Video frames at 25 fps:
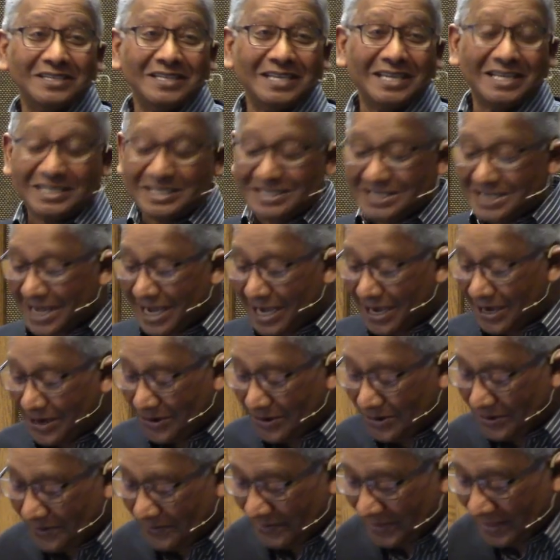needs
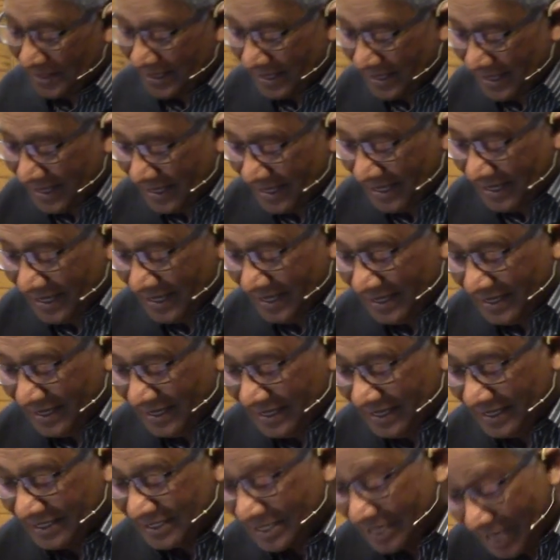now
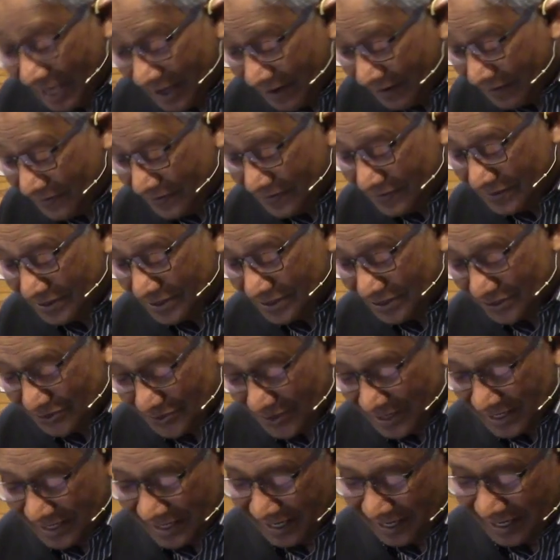is love,
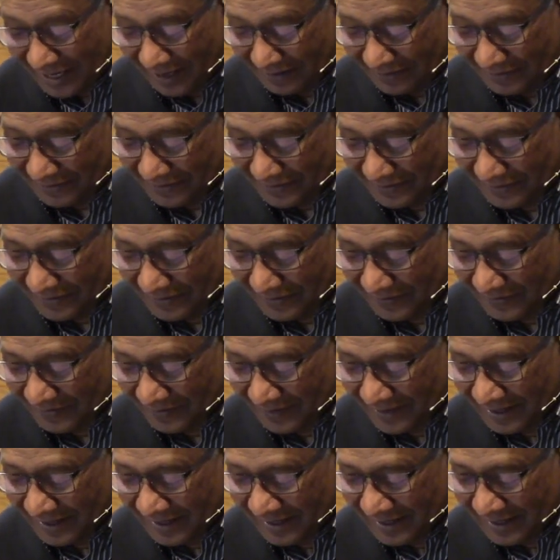sweet love.
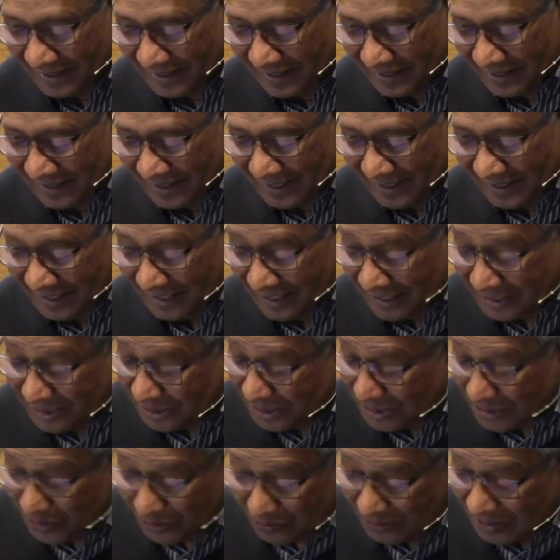It's
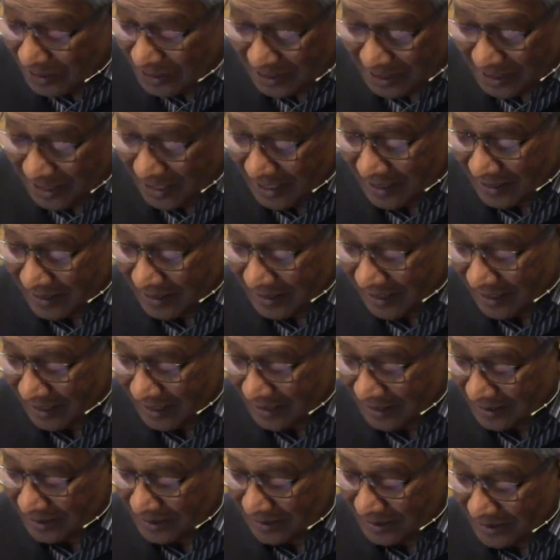the only thing
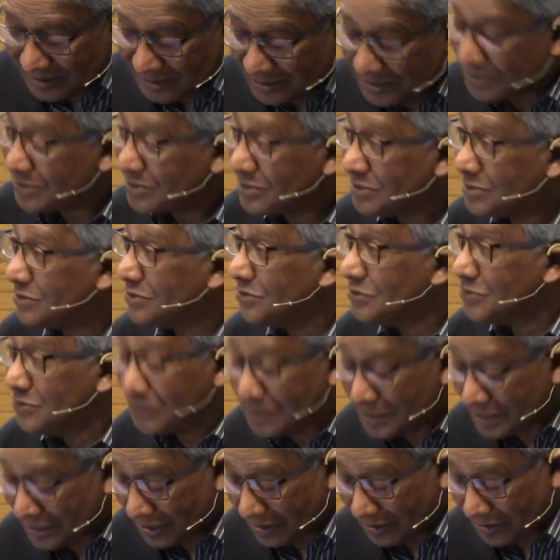that there's too
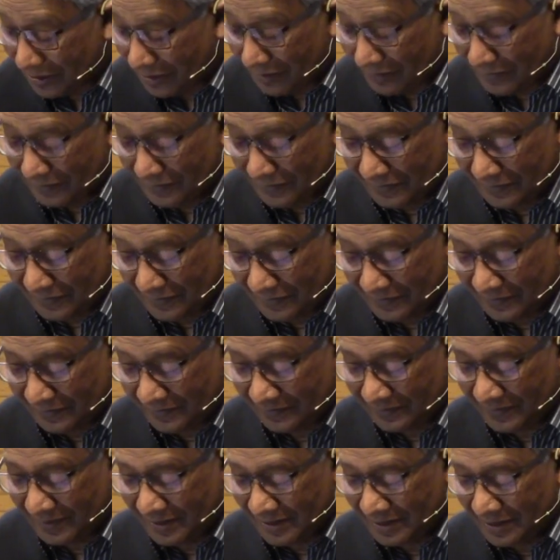little of.
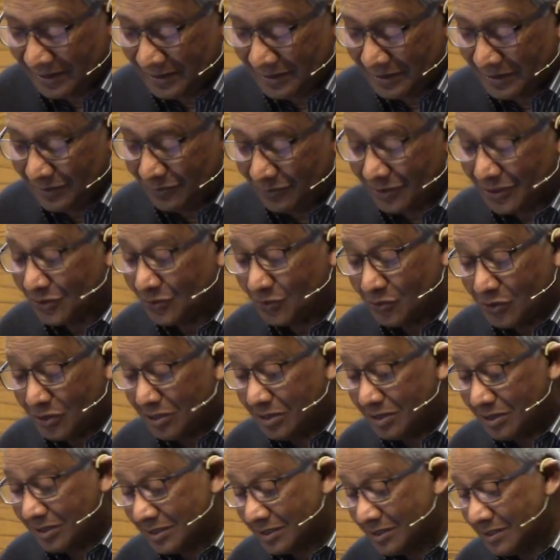What the
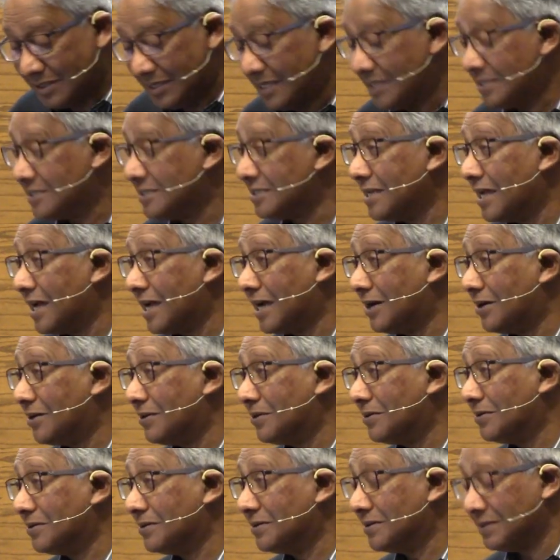world needs
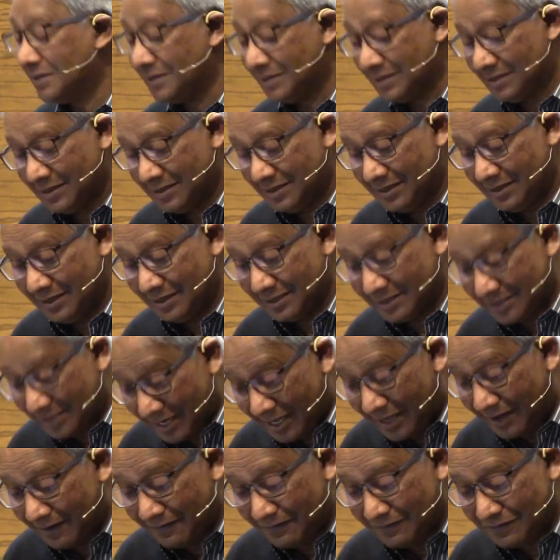now is
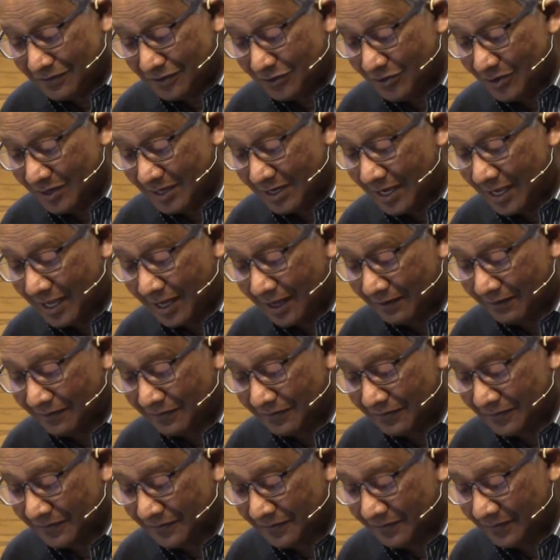love, sweet
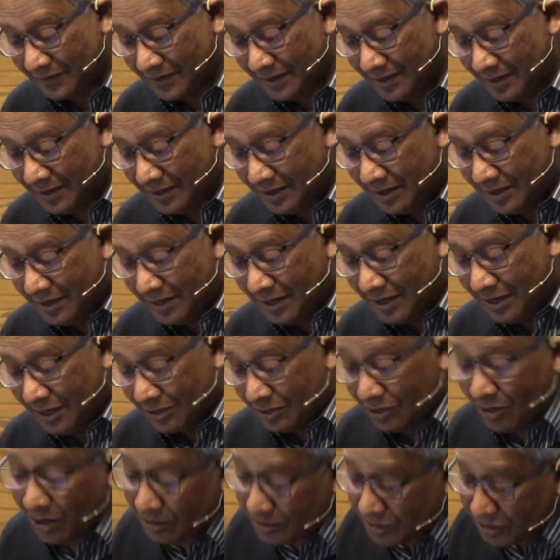love.
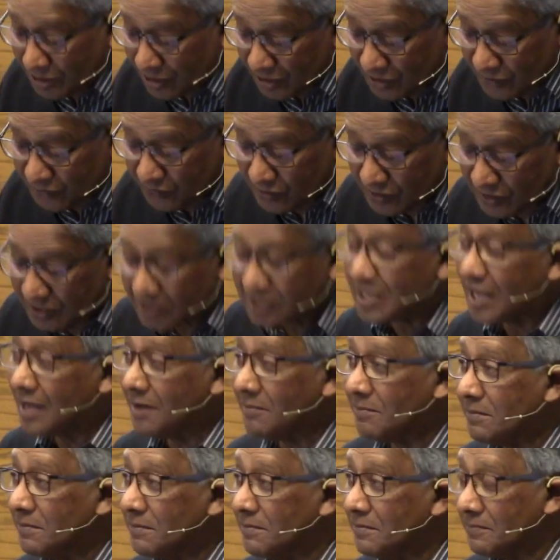Not just for
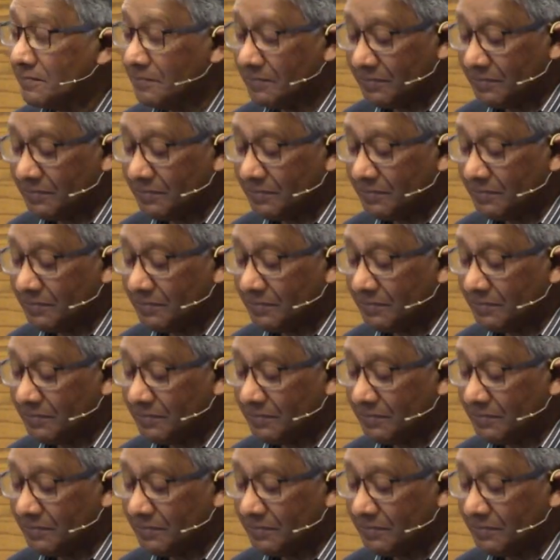some,